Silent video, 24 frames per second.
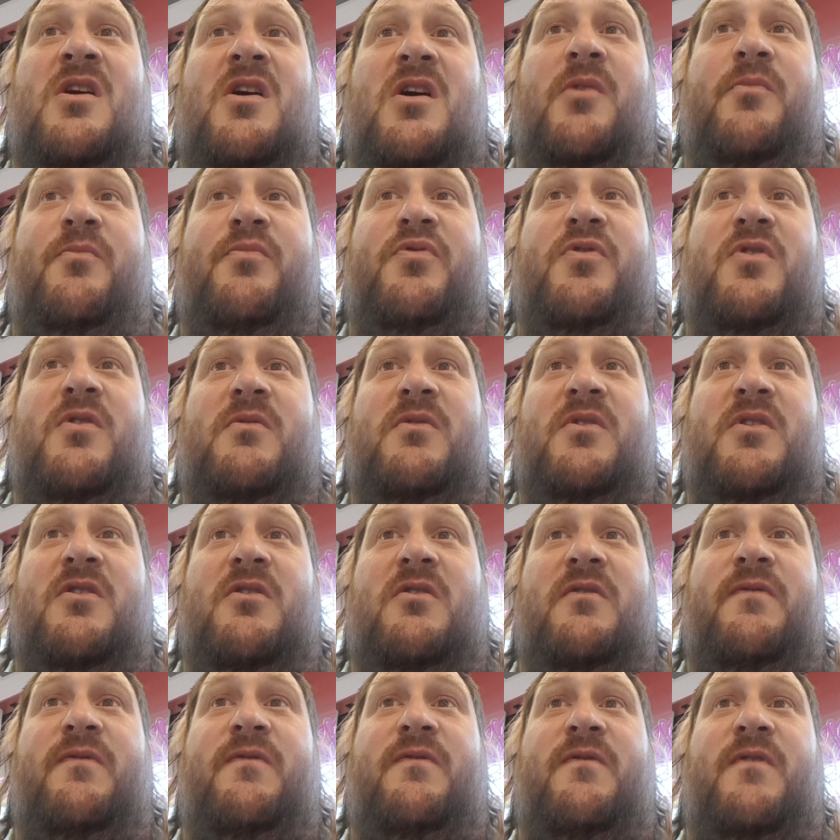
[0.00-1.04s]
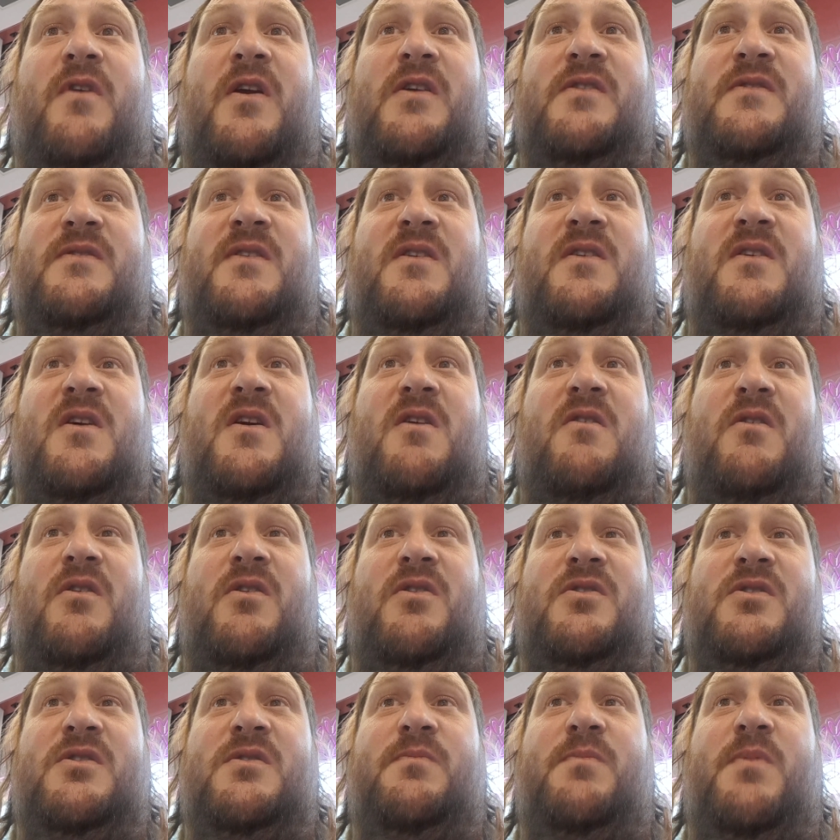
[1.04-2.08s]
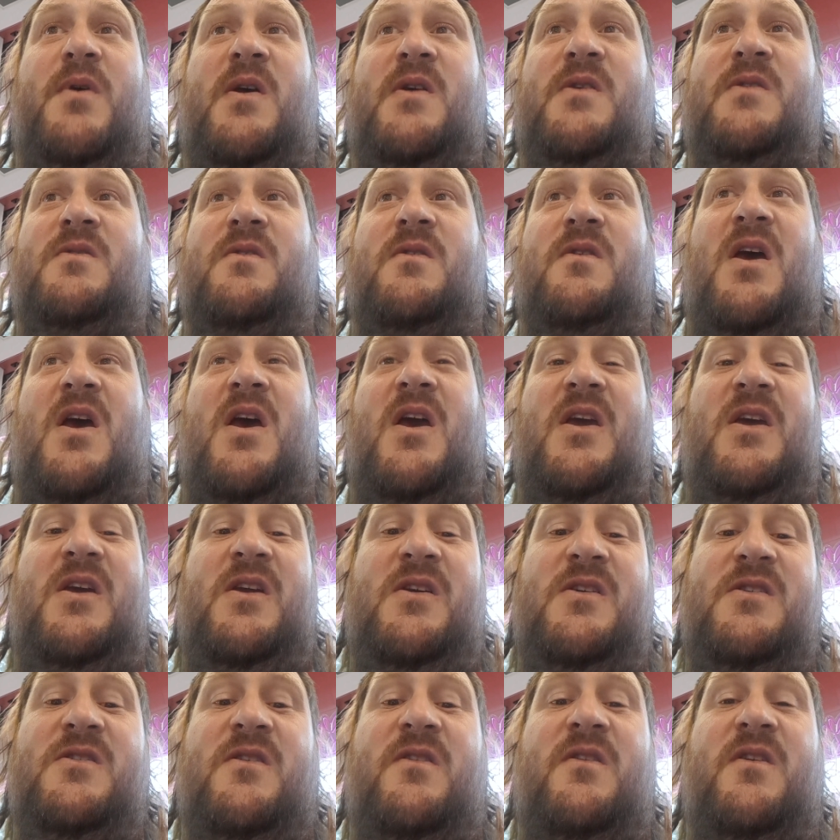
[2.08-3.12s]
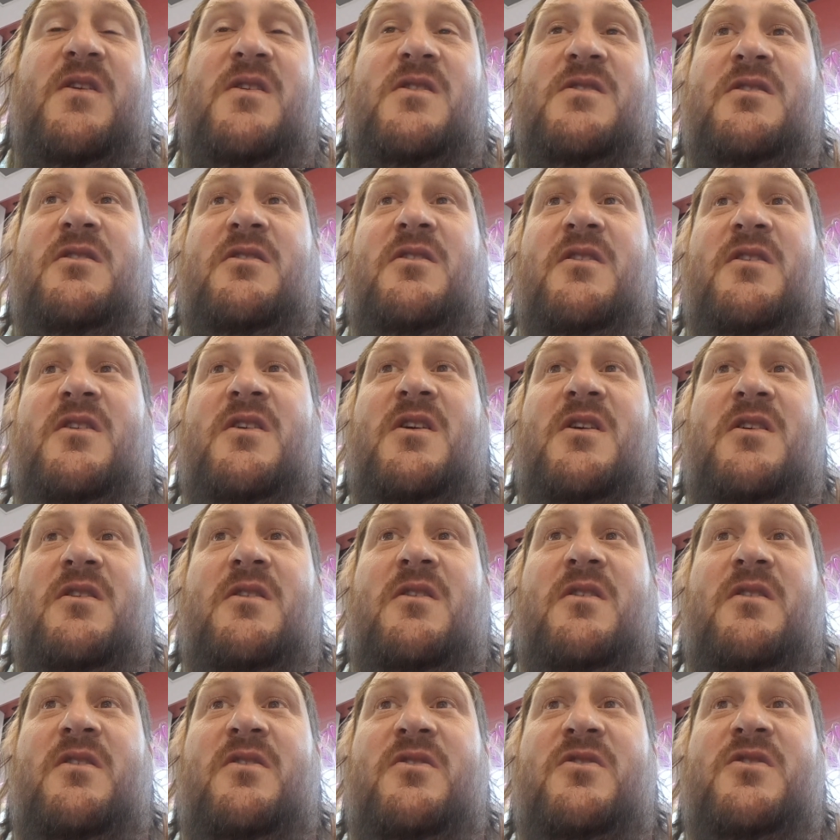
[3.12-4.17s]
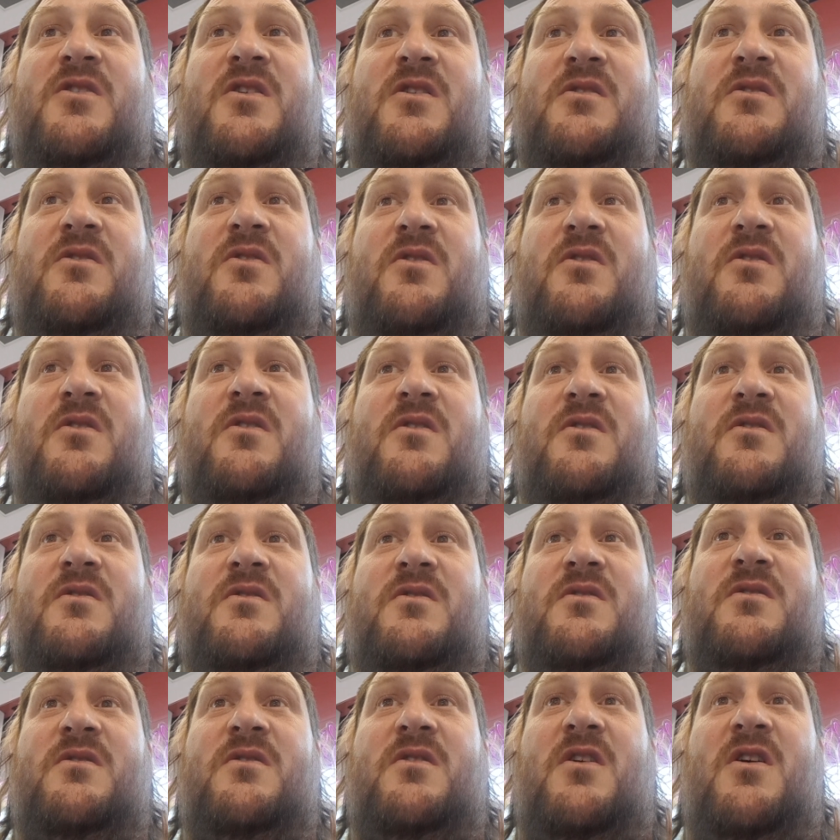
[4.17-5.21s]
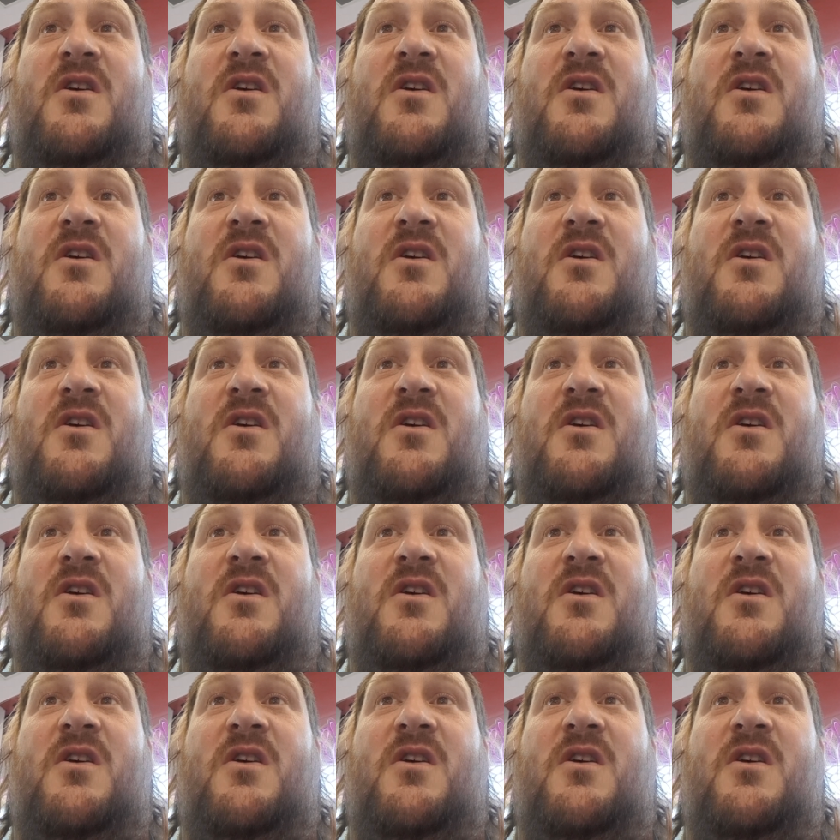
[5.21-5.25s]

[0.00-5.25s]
I'd probably go with Fraser Garrick just based on age. I think he's a lot younger than Chuck Norris.